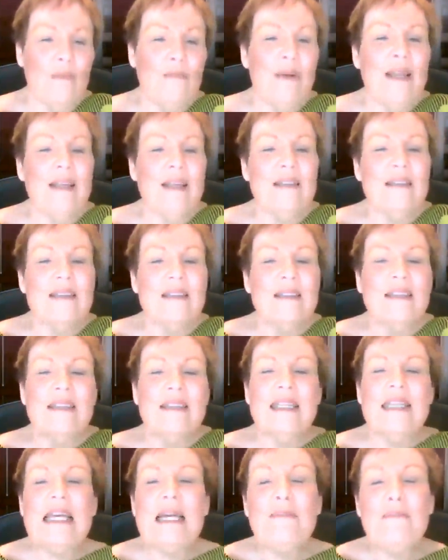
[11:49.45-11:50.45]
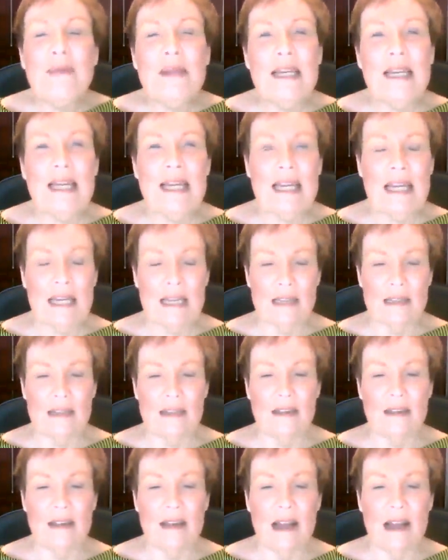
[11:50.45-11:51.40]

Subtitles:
but it's deepening